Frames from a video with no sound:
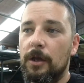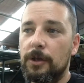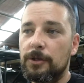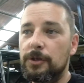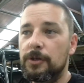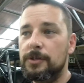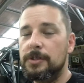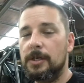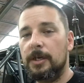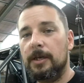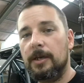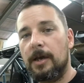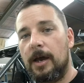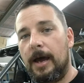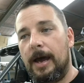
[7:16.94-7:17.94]

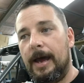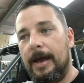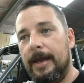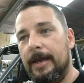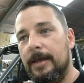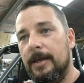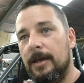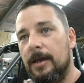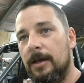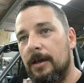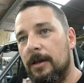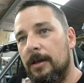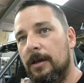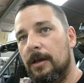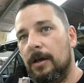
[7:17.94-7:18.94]
using a
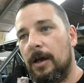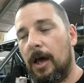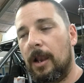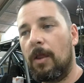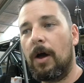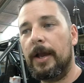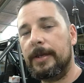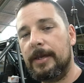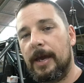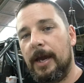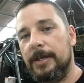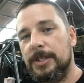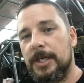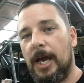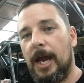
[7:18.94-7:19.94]
light
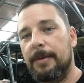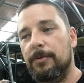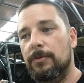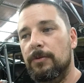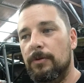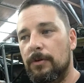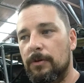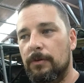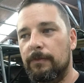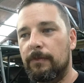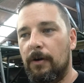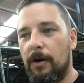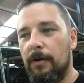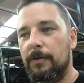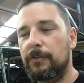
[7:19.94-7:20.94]
gauge cable
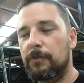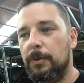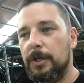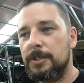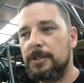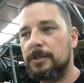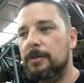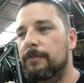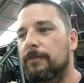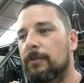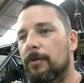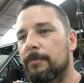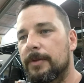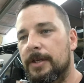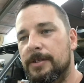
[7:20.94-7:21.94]
via a switch
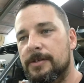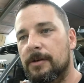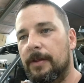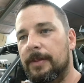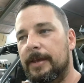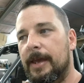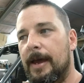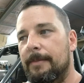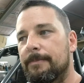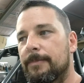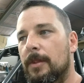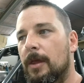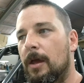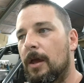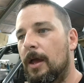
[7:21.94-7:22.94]
from inside the cab,
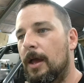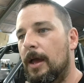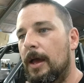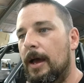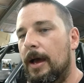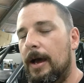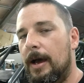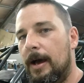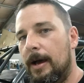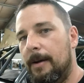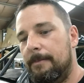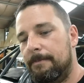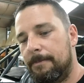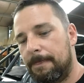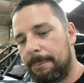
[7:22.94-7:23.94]

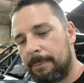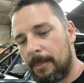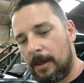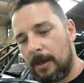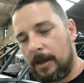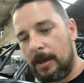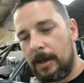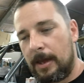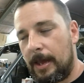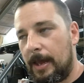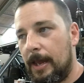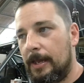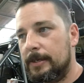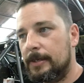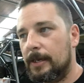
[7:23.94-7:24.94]
and
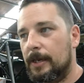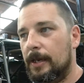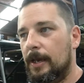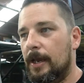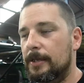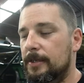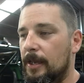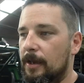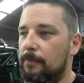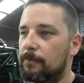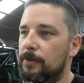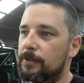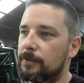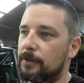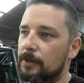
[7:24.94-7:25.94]

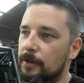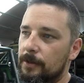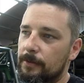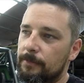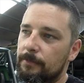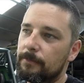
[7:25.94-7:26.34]
with the